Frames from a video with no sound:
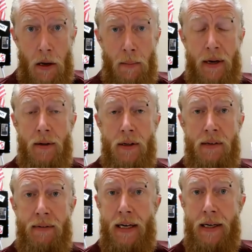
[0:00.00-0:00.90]
here at the
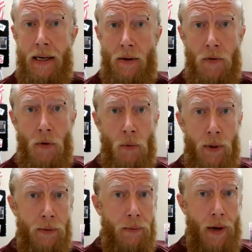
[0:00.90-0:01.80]
Nevada Council, we
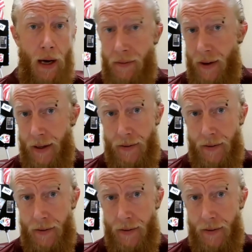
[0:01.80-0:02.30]
do not take